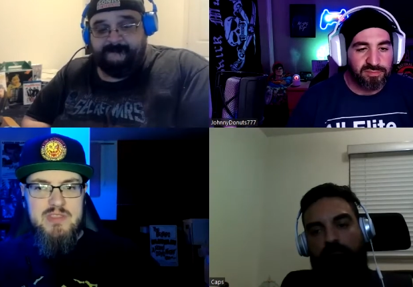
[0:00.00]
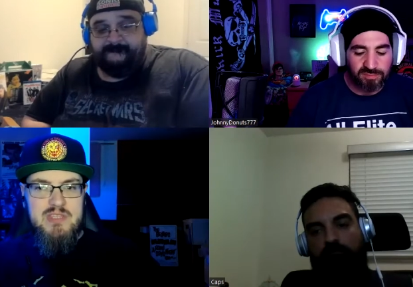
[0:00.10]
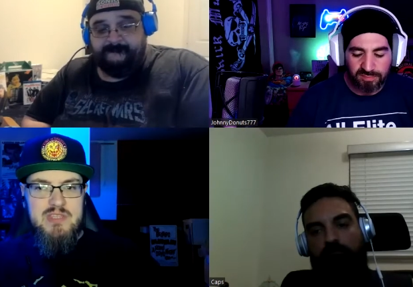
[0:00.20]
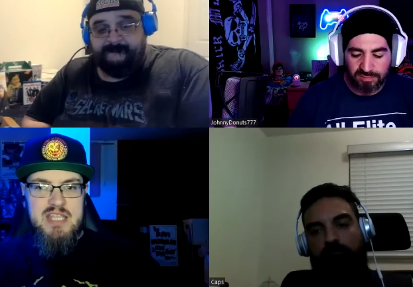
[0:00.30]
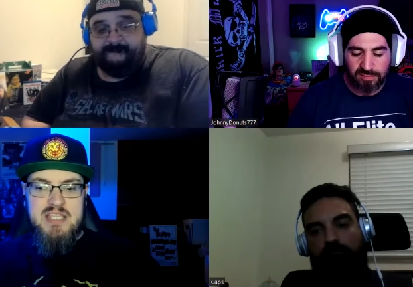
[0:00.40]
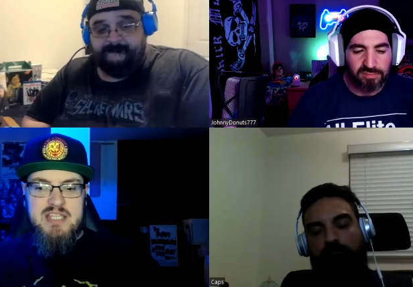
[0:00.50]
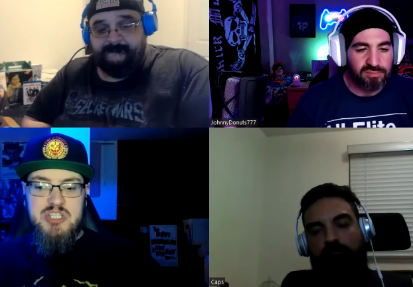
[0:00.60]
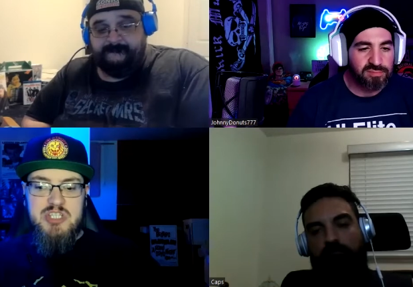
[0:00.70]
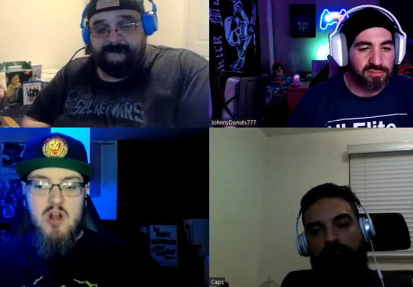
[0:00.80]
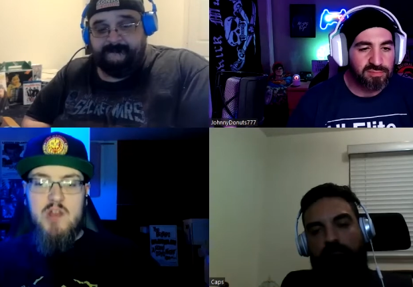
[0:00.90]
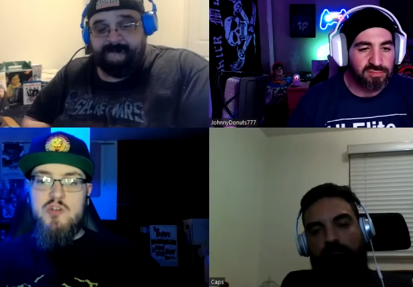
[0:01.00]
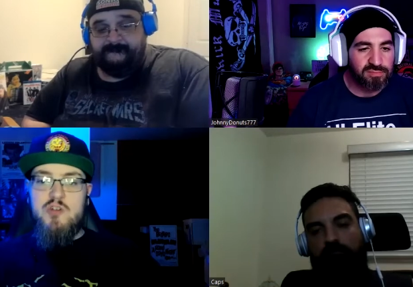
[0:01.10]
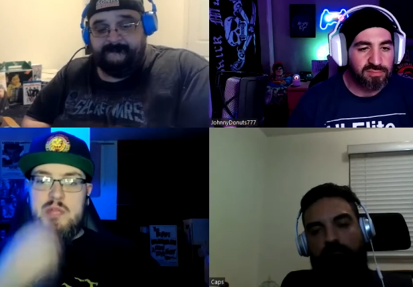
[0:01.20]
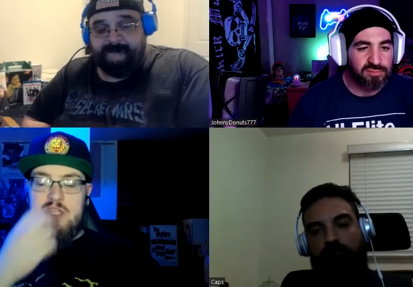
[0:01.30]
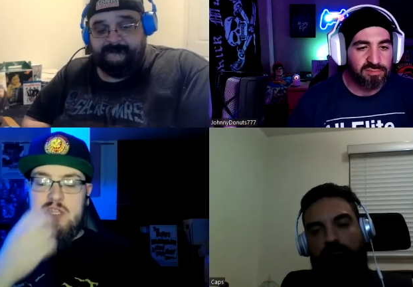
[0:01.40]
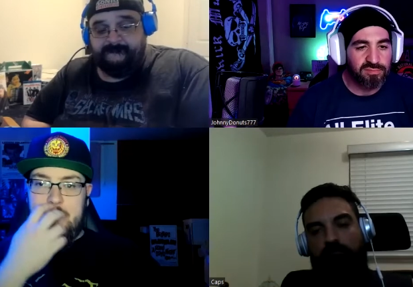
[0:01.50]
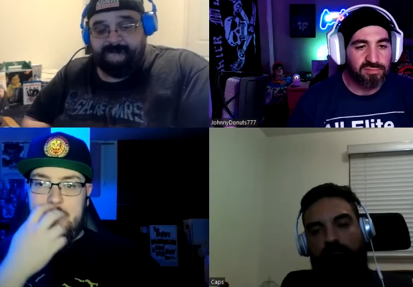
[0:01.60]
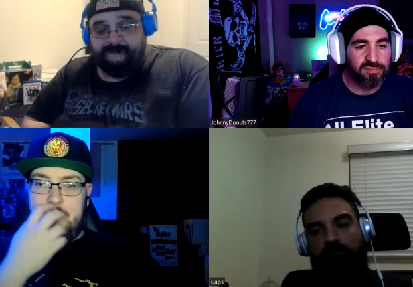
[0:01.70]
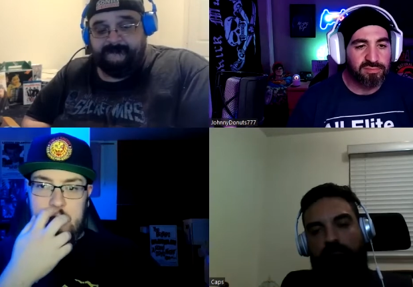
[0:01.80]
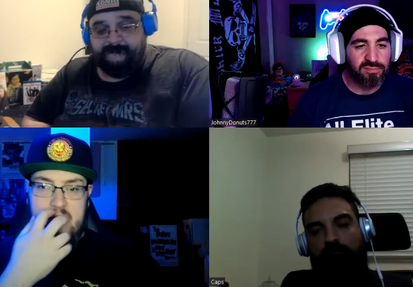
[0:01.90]
Speaker 1: this is arguably the
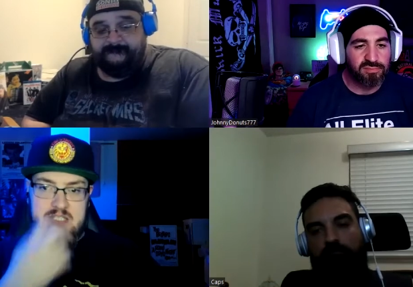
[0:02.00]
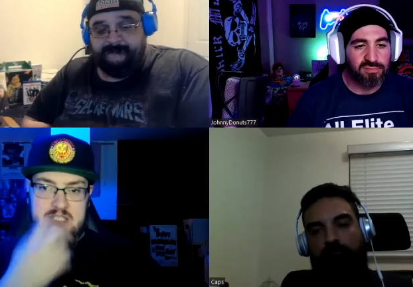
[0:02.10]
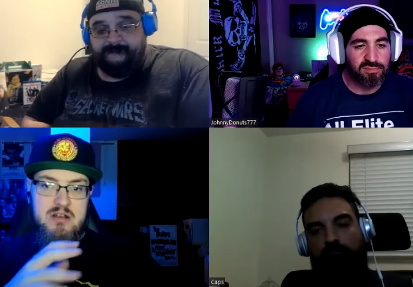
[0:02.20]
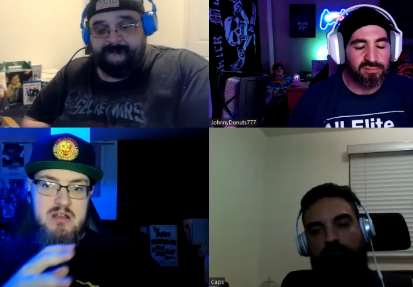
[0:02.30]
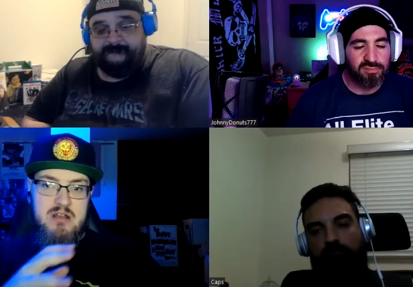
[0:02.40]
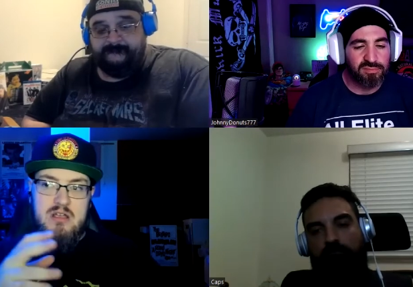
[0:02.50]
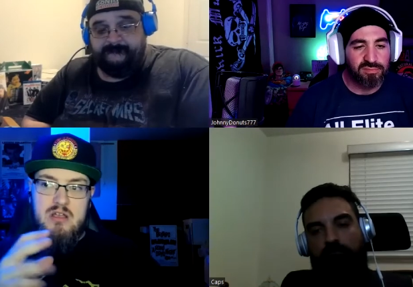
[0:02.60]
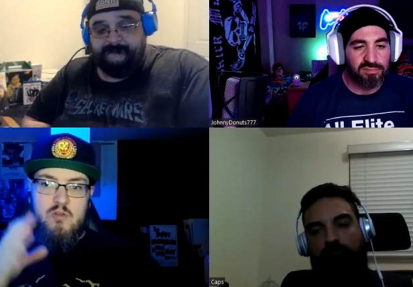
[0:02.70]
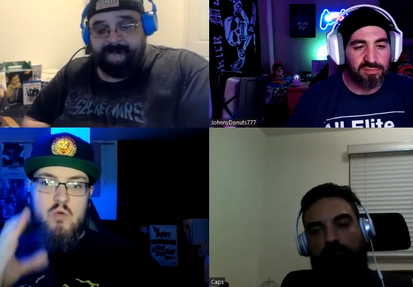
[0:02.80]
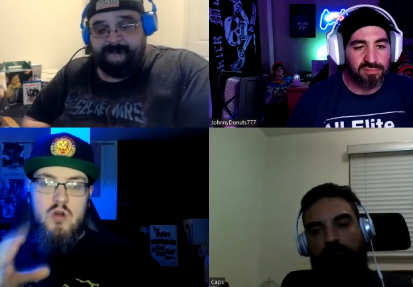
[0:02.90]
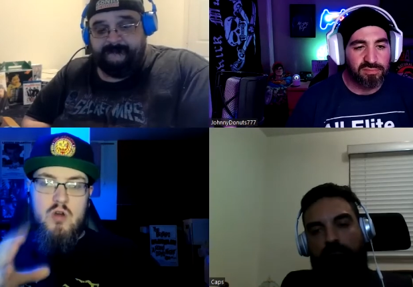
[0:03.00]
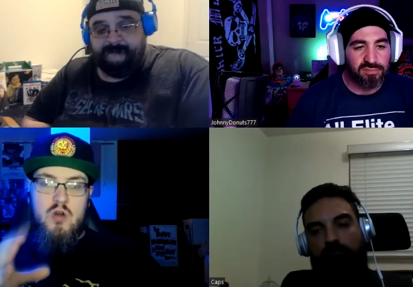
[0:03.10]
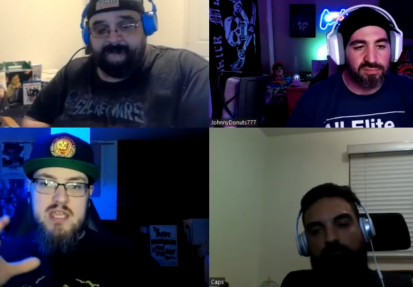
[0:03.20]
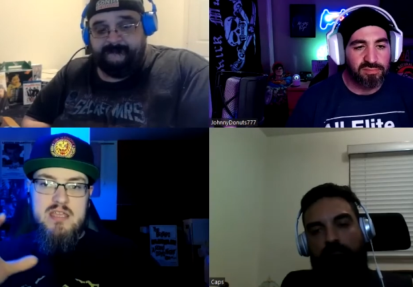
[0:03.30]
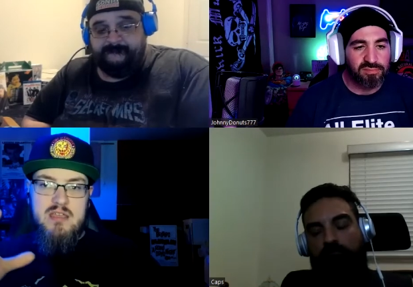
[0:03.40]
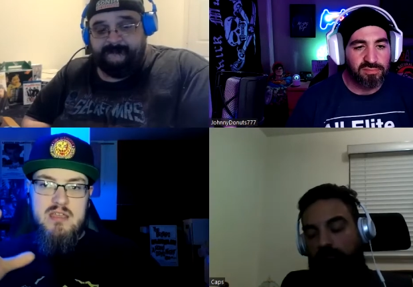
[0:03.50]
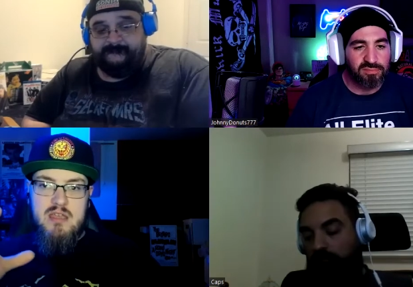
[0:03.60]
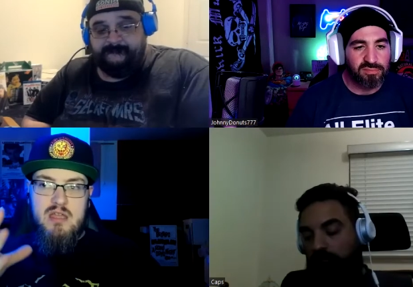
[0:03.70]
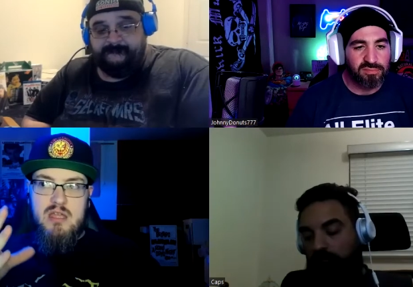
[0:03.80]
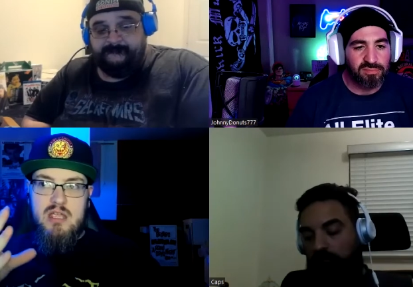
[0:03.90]
best wrestler working
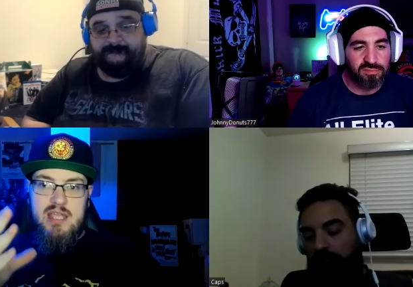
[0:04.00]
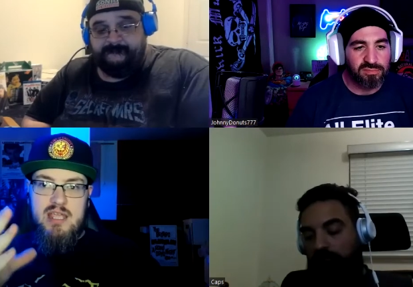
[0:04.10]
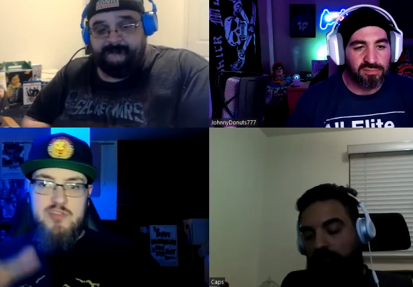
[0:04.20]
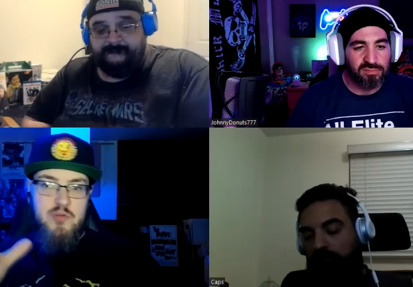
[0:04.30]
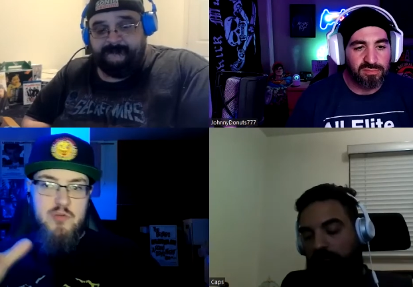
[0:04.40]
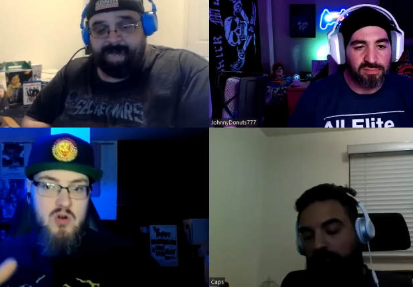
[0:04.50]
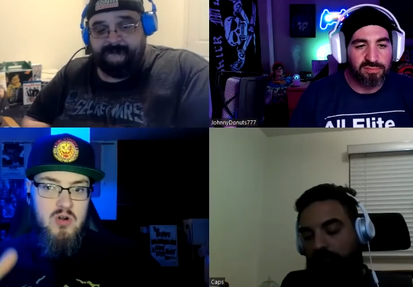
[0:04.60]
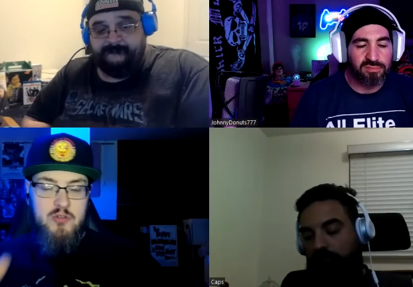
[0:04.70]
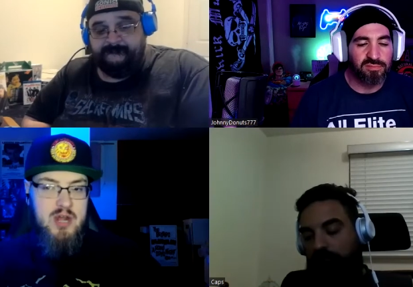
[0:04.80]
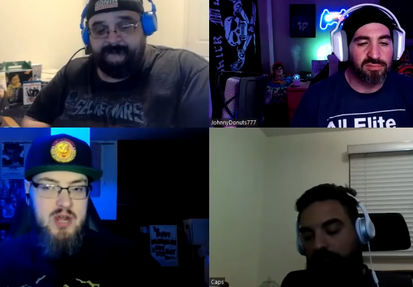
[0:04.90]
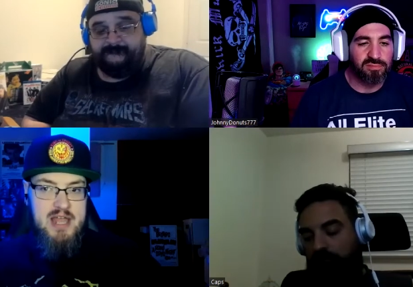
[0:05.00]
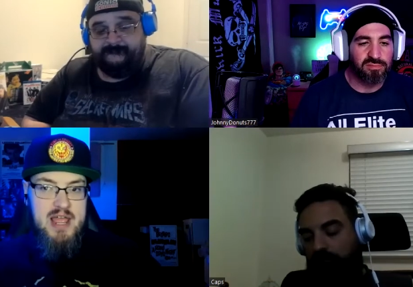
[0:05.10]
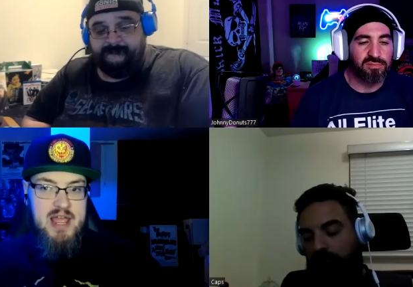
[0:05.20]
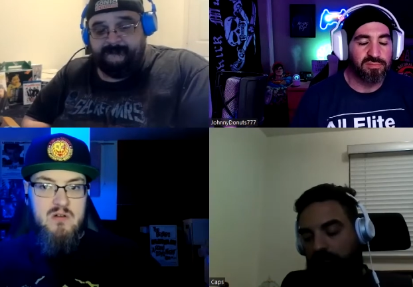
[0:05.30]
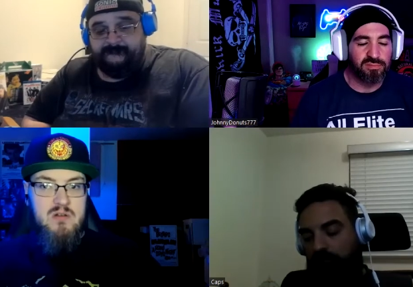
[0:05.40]
in the world right now,